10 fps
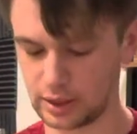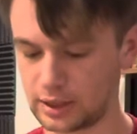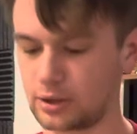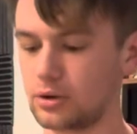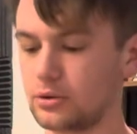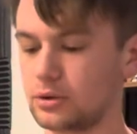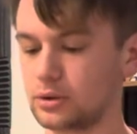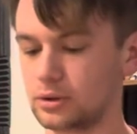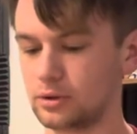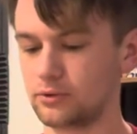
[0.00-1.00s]
Echo
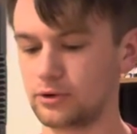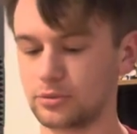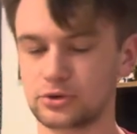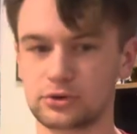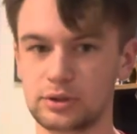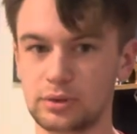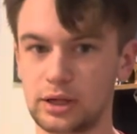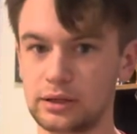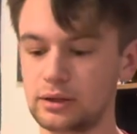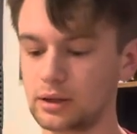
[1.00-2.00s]
from
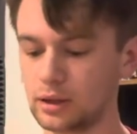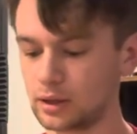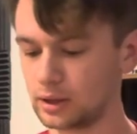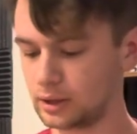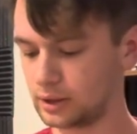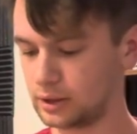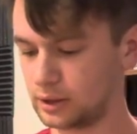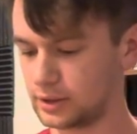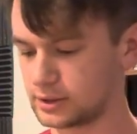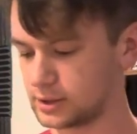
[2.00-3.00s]
Streamline.
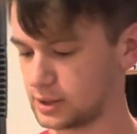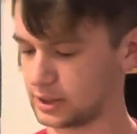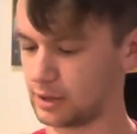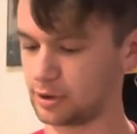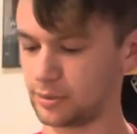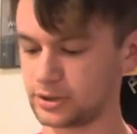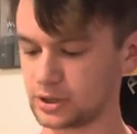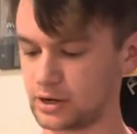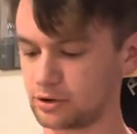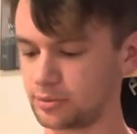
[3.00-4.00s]
This came out of my
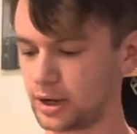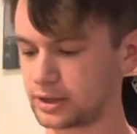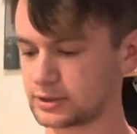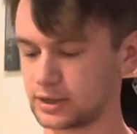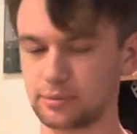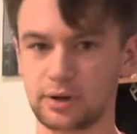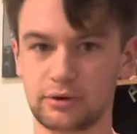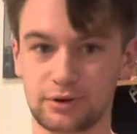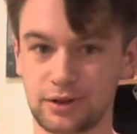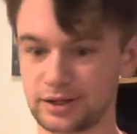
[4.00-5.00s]
gyro box, but I really like